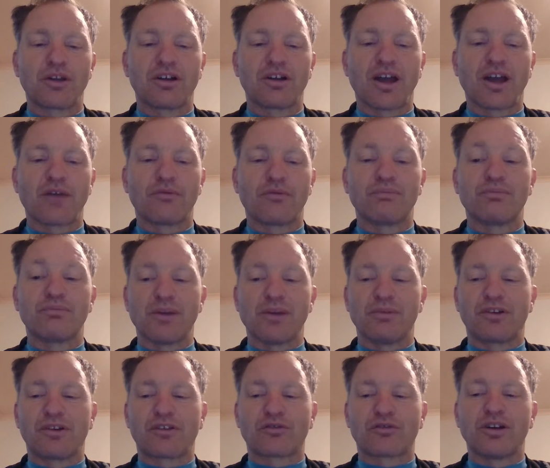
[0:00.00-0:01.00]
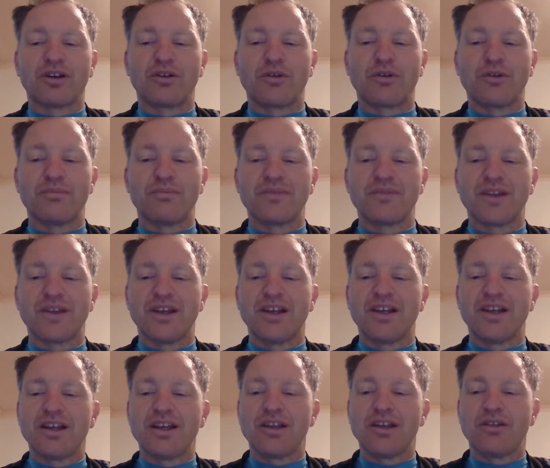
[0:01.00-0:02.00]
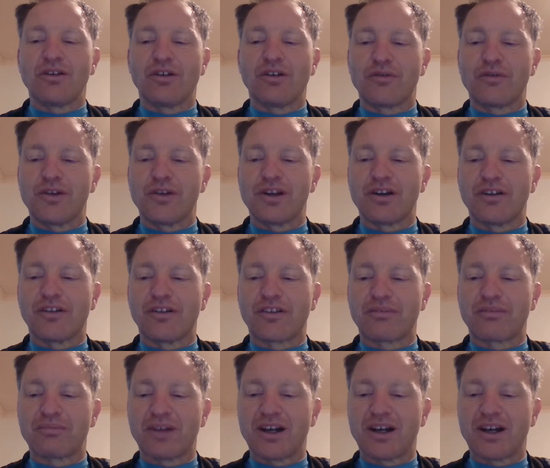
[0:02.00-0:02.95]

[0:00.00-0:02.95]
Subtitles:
I have demonstrated them in those videos.